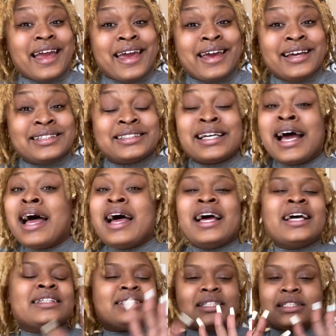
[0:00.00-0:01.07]
And
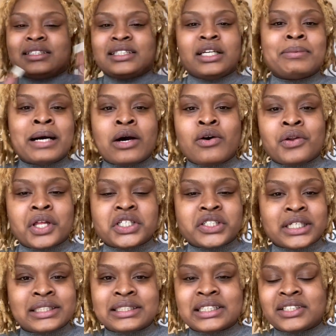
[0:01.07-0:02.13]
to see about all the
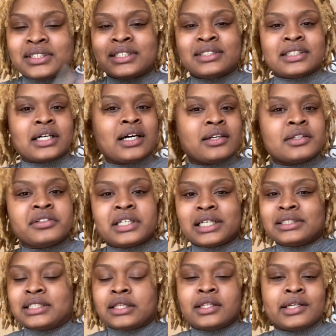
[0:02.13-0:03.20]
transitions and
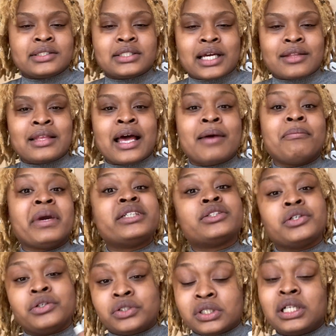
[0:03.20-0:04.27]
colorings and things like that, make sure
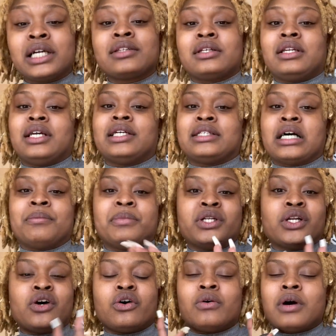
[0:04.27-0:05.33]
you click the link down
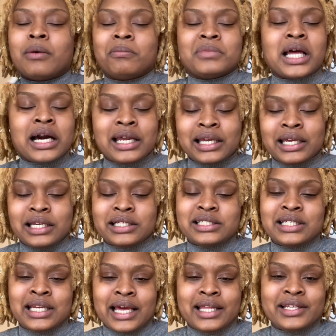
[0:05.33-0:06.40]
below. I'm not going to get into
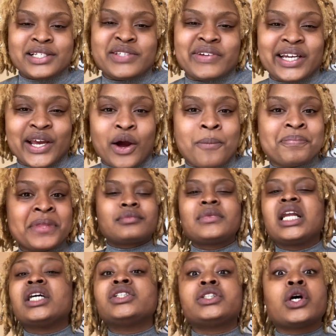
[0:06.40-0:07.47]
that in this video.
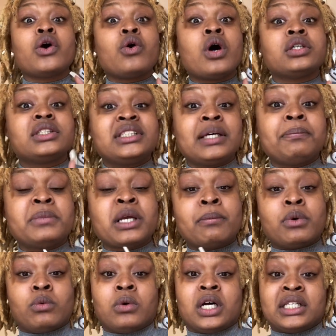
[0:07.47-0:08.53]
So tip
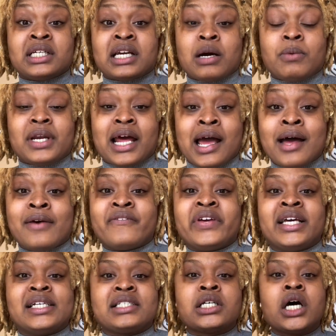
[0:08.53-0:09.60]
number one that I would have
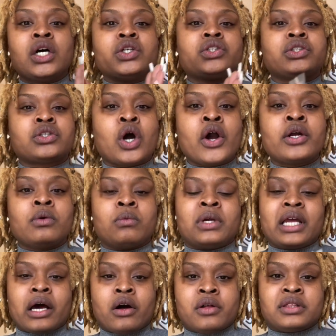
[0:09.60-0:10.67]
is start with
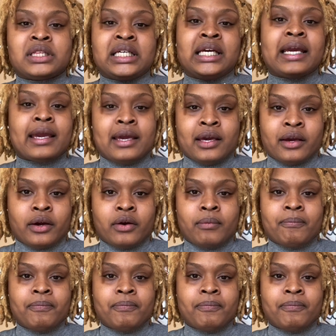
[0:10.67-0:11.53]
healthy hair.